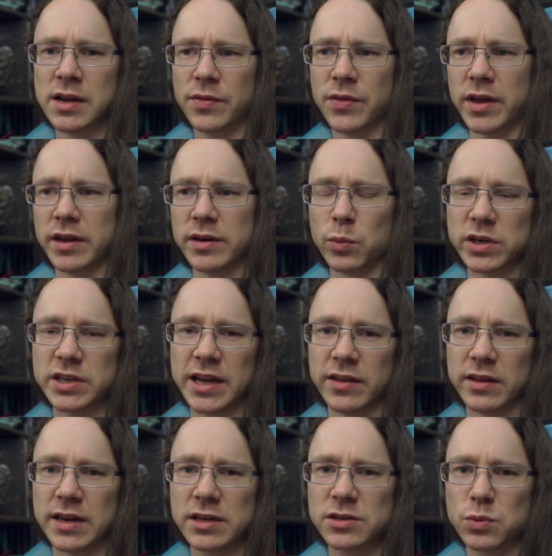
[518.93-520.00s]
then when you hit
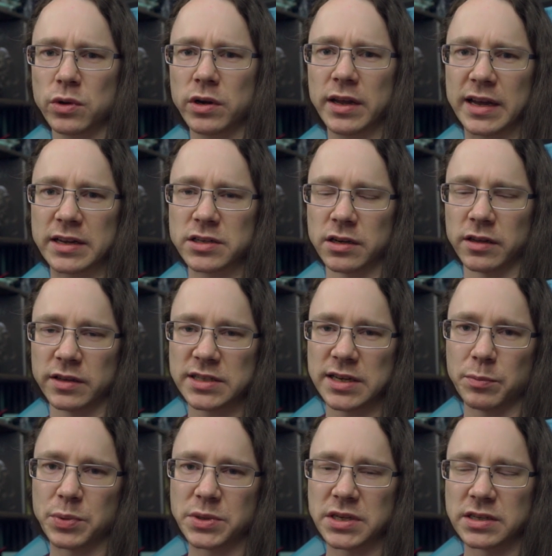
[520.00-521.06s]
the next one it adds another
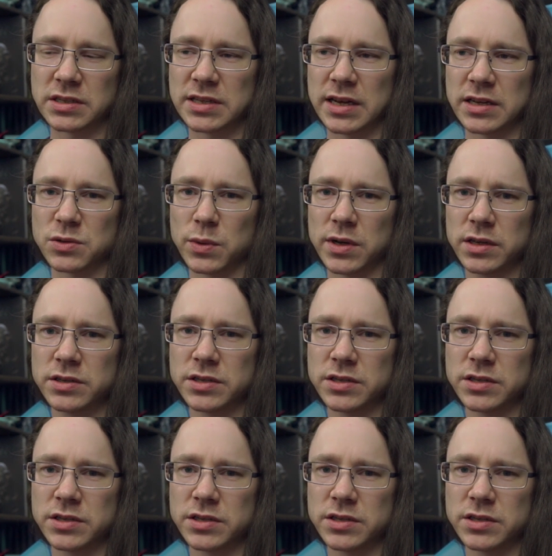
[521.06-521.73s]
10% to that as well,